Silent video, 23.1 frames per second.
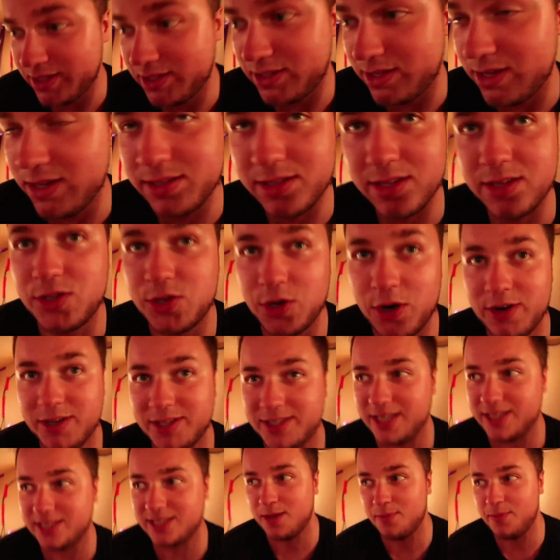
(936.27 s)
a, it's a turret
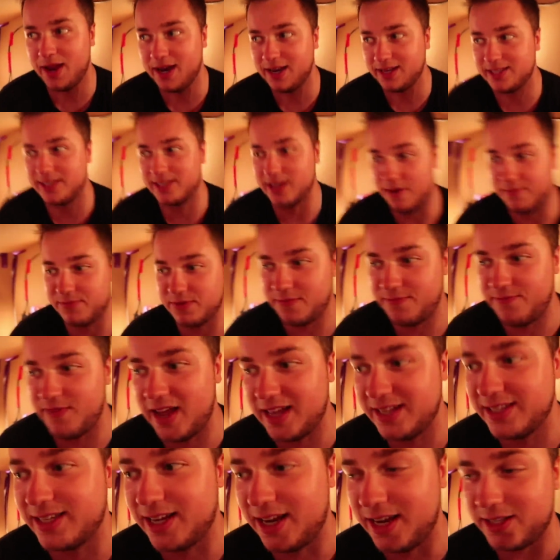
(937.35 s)
system and it's
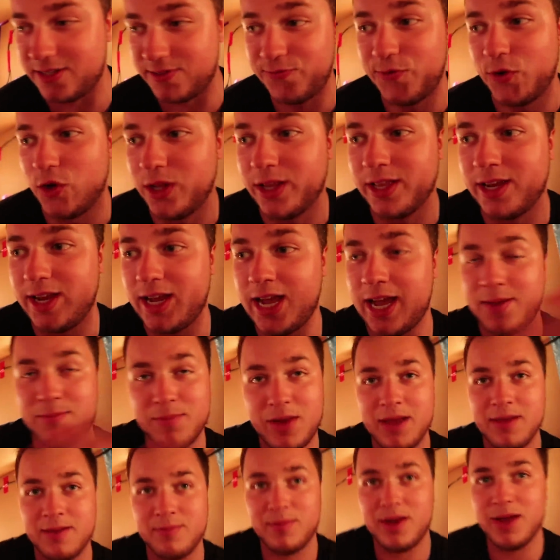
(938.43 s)
self-defense and it's fully, I
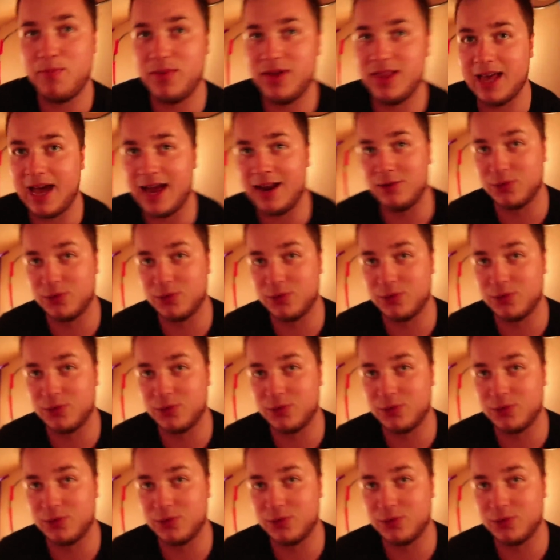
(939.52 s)
might, it might be that.